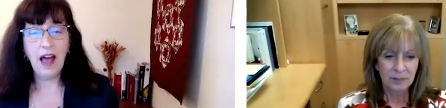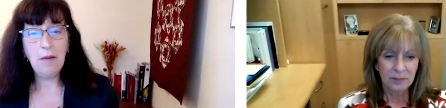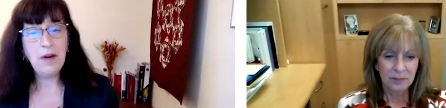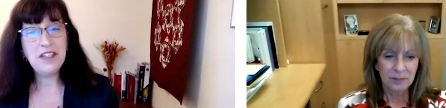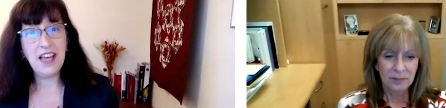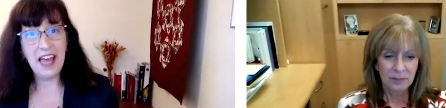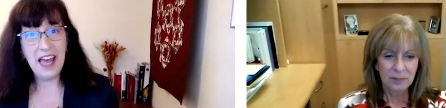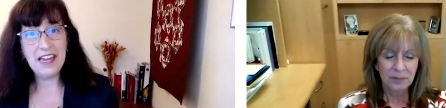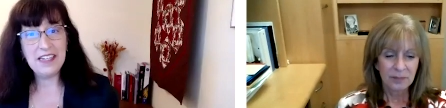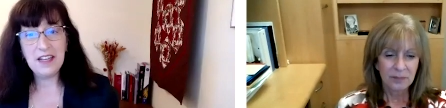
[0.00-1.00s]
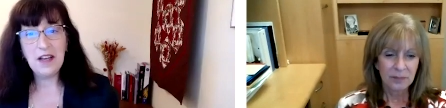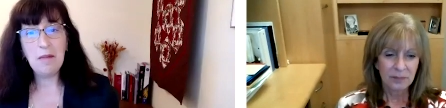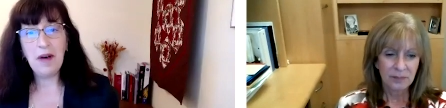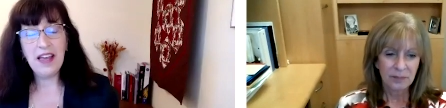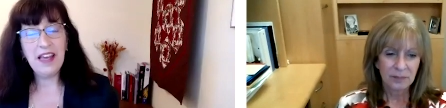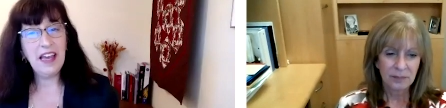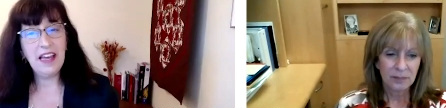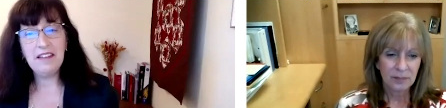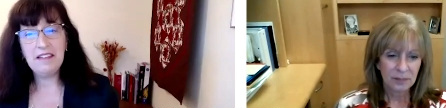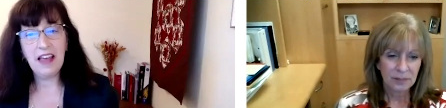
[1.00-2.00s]
Speaker 1: I want to end by
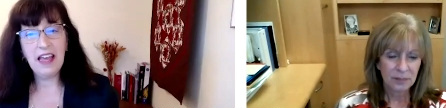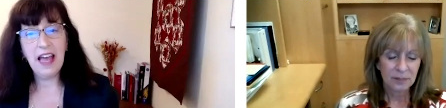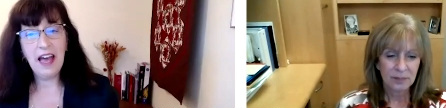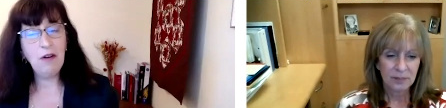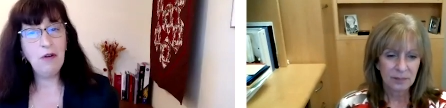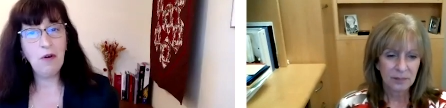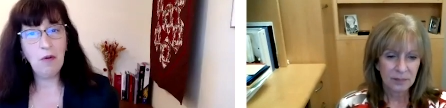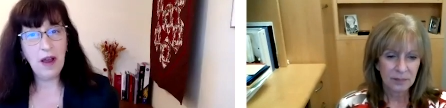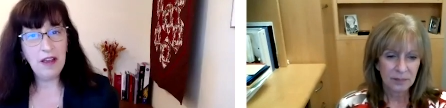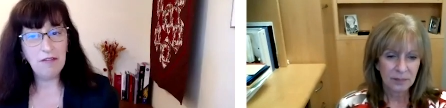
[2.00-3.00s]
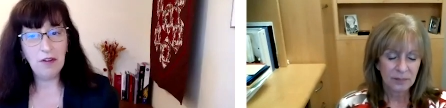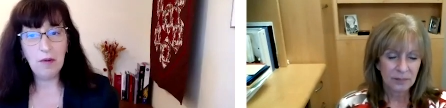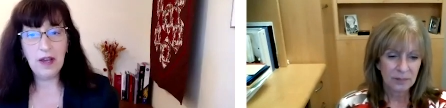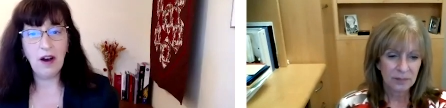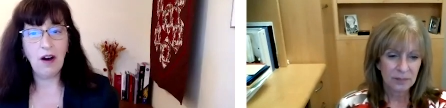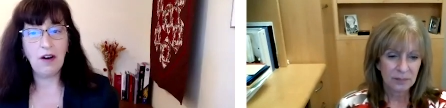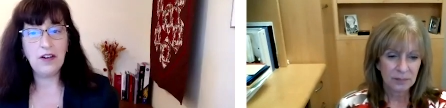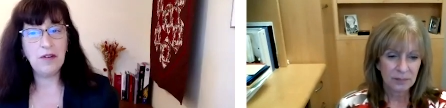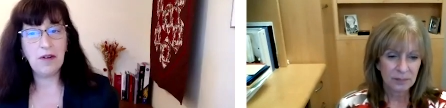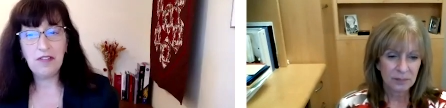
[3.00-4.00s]
again saying how grateful we are
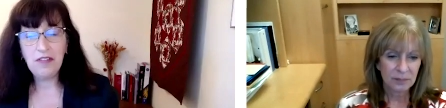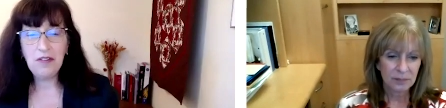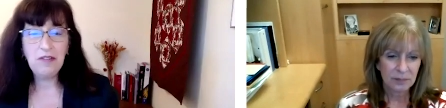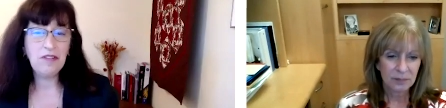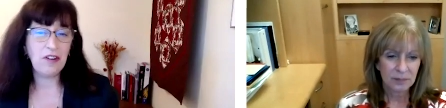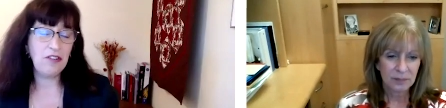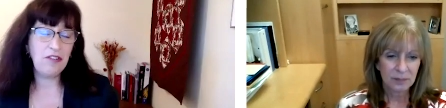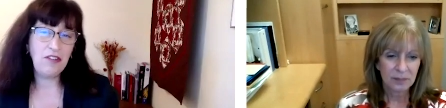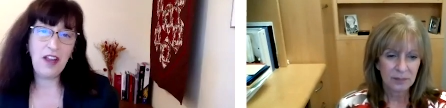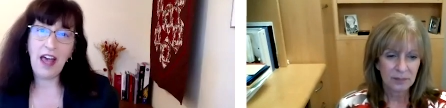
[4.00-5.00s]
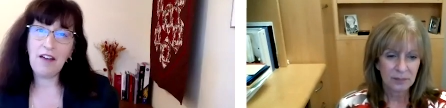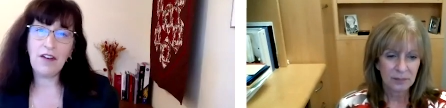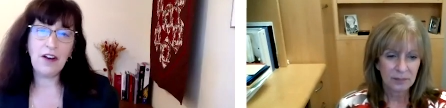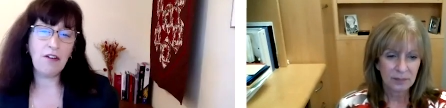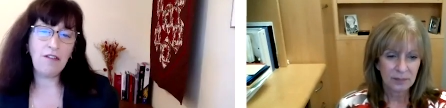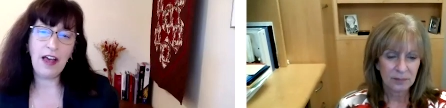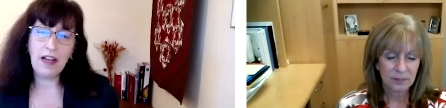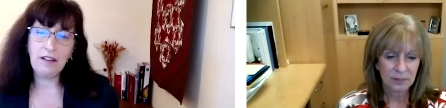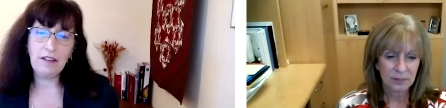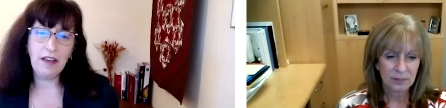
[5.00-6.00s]
to our students, our staff, and our
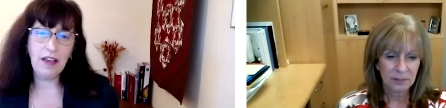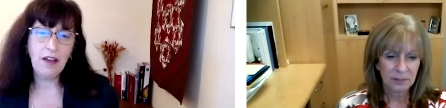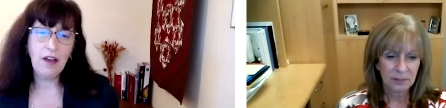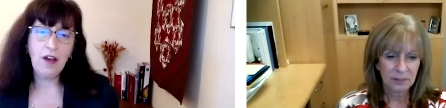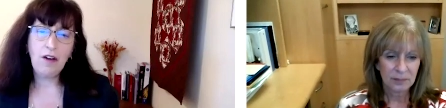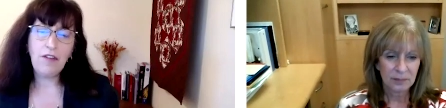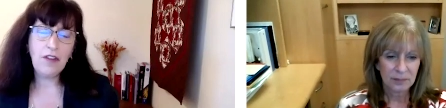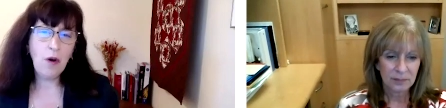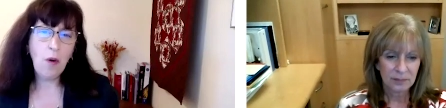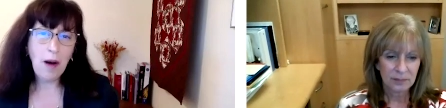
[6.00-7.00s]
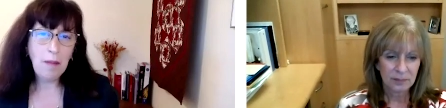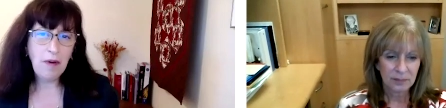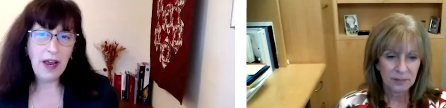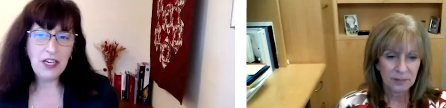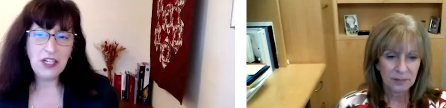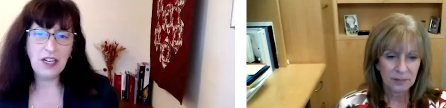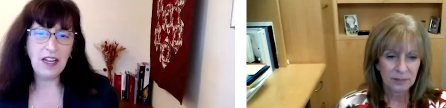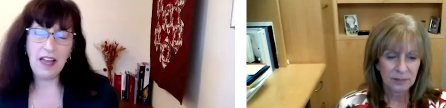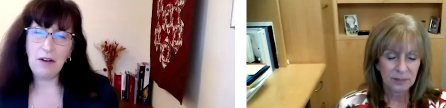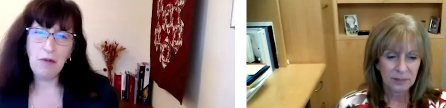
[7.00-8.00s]
faculty for the cooperation
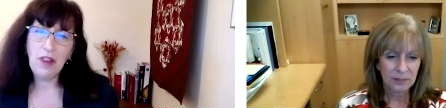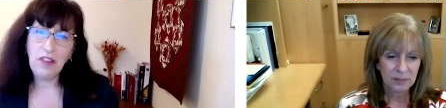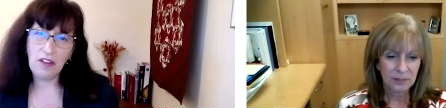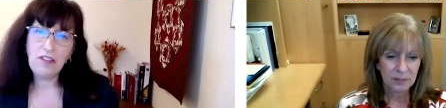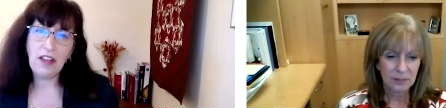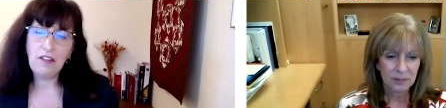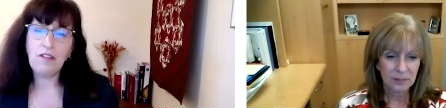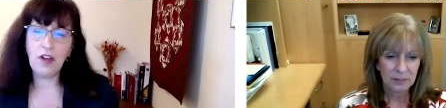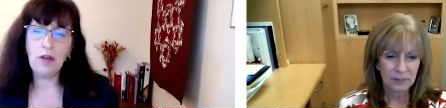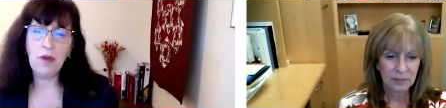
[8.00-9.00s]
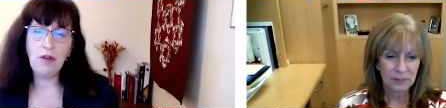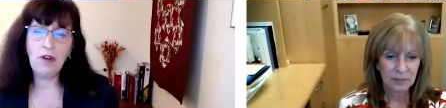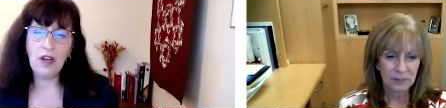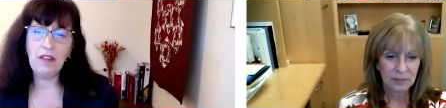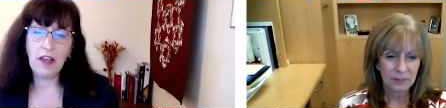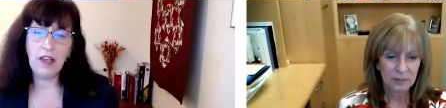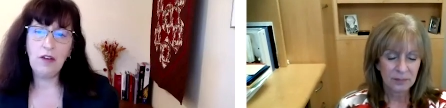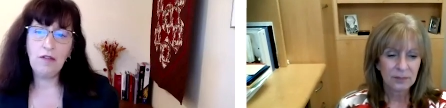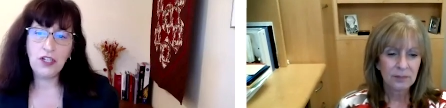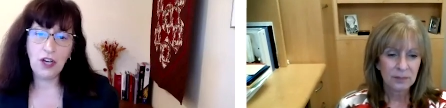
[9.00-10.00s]
and really the sense of community that
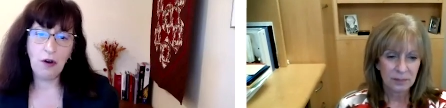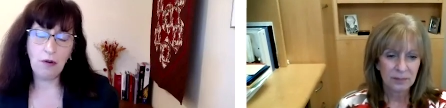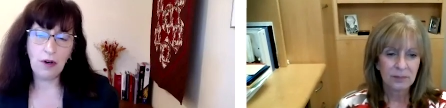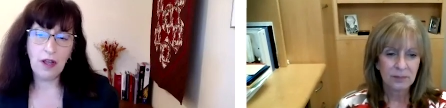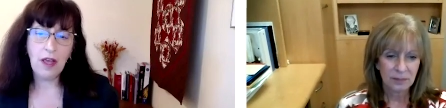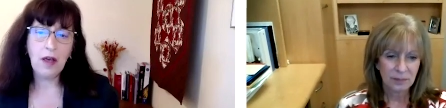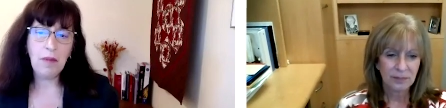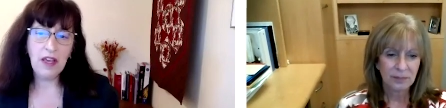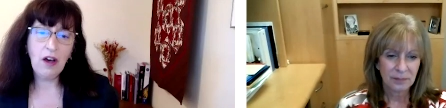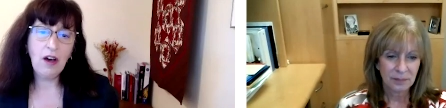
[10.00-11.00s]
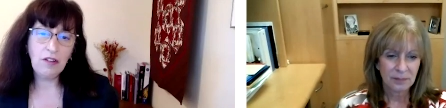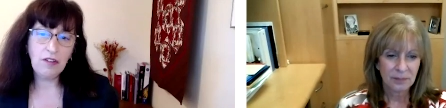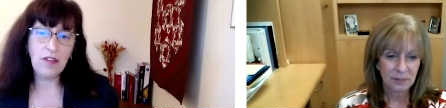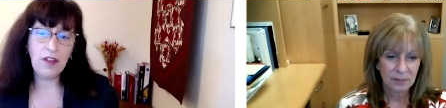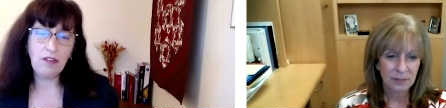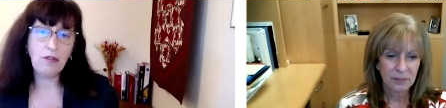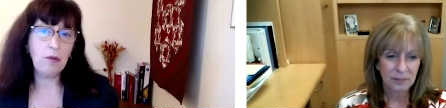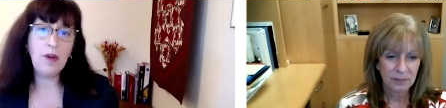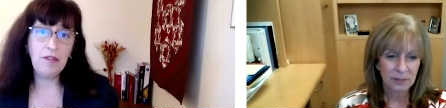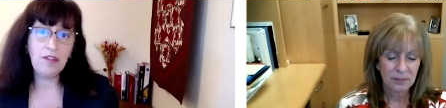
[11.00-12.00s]
you've shown. Because of this,
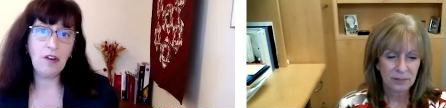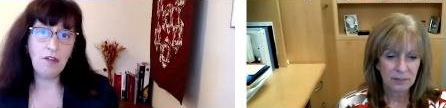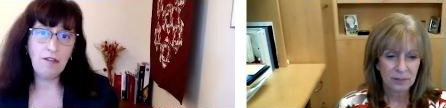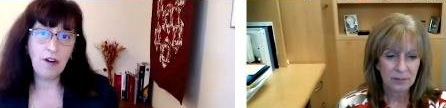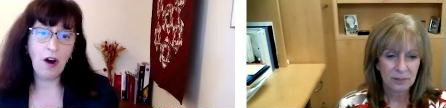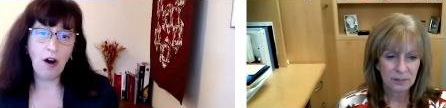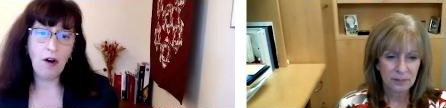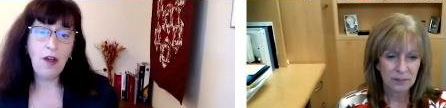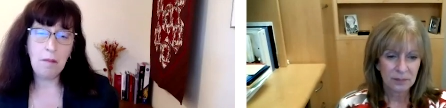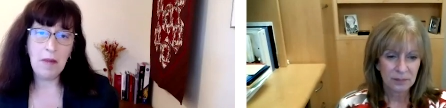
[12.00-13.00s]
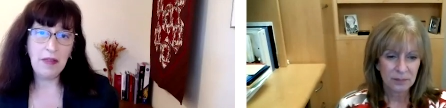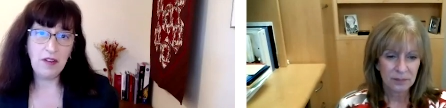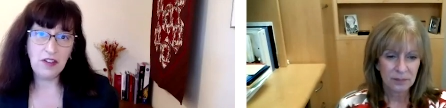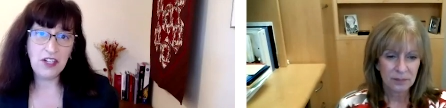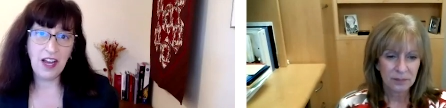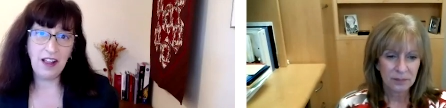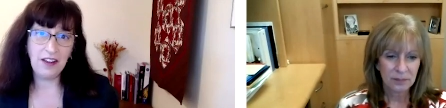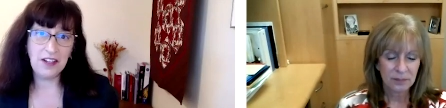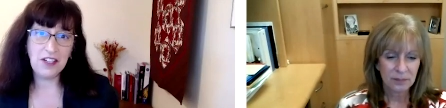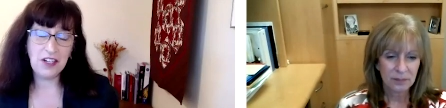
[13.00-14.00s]
we've so far met this
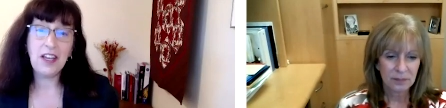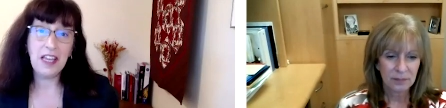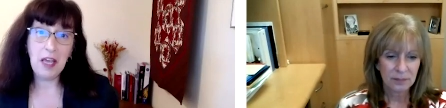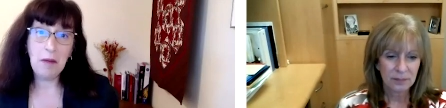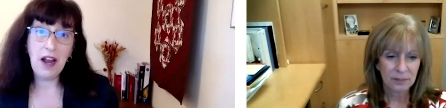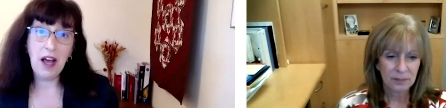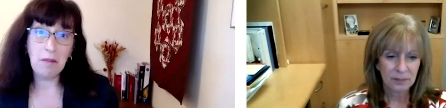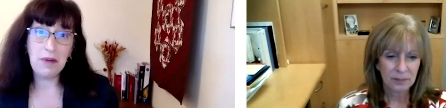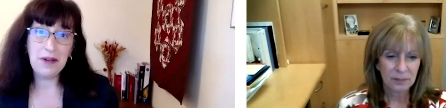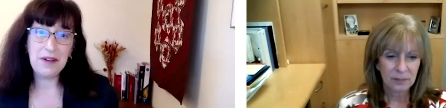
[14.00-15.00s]
challenge. Keep it up.